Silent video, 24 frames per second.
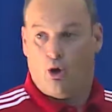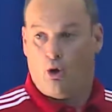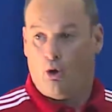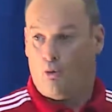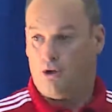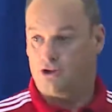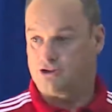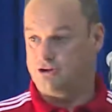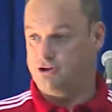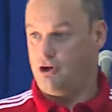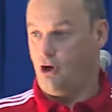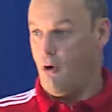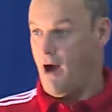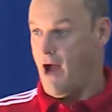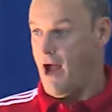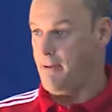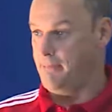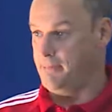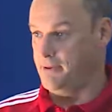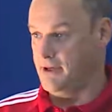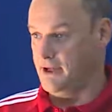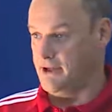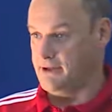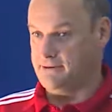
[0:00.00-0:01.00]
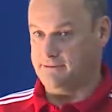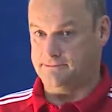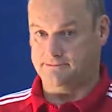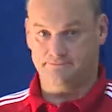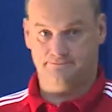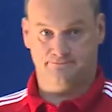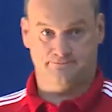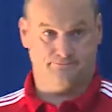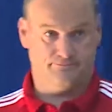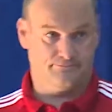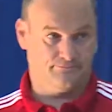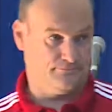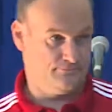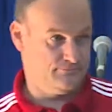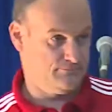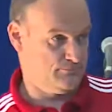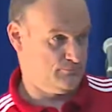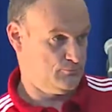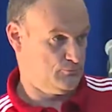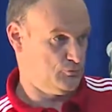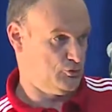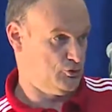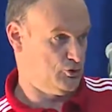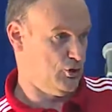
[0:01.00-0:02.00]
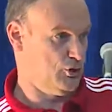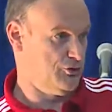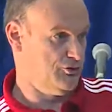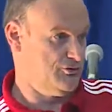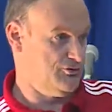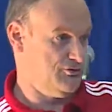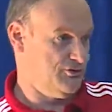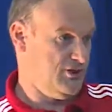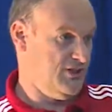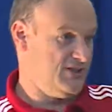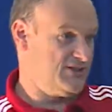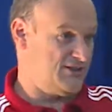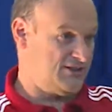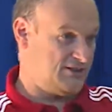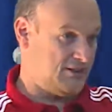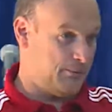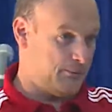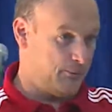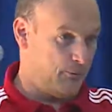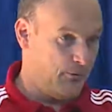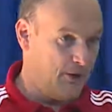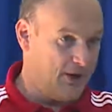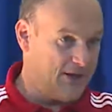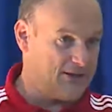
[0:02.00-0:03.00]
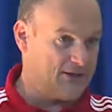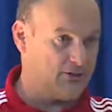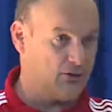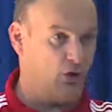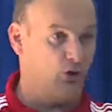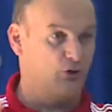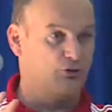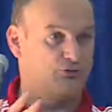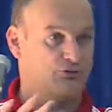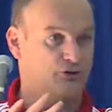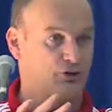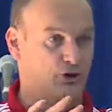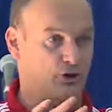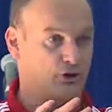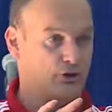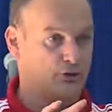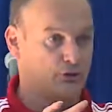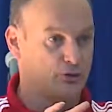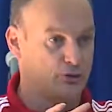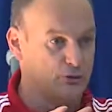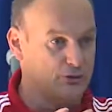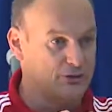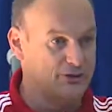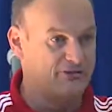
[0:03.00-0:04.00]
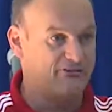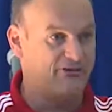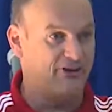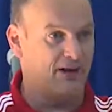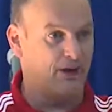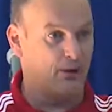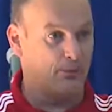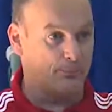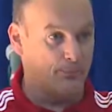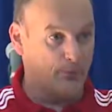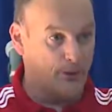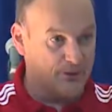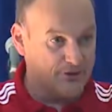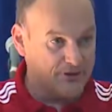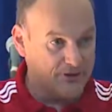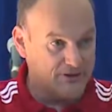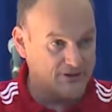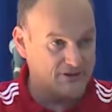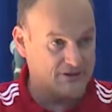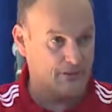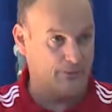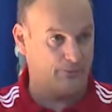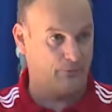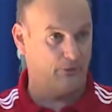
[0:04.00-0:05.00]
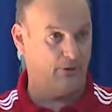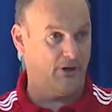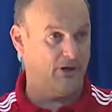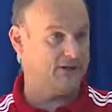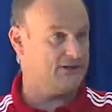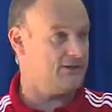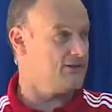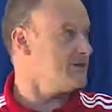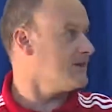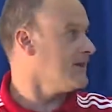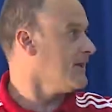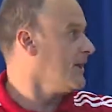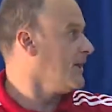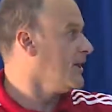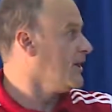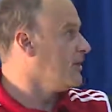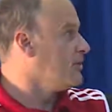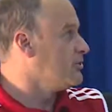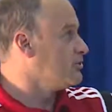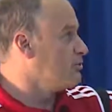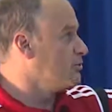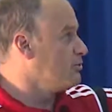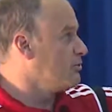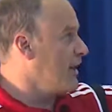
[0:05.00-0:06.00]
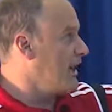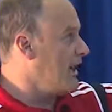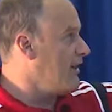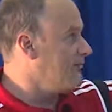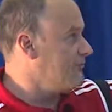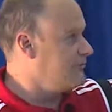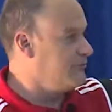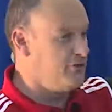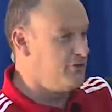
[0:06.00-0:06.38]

what's now happening? So it's separated also. Youth development is separated. So you have